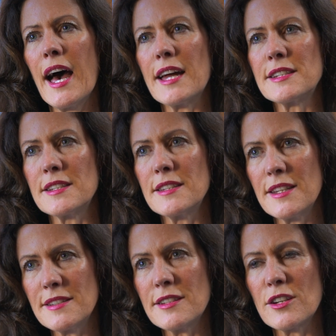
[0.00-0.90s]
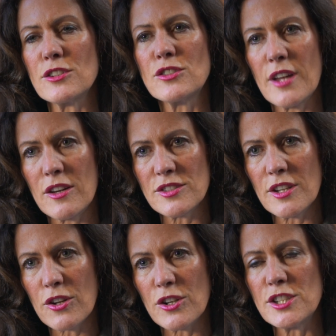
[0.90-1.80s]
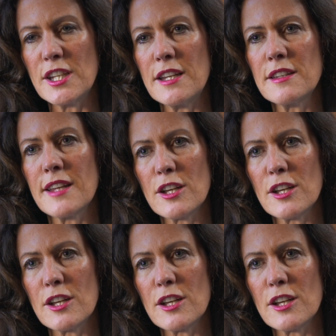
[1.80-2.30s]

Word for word: And in this year, two thousand thirteen,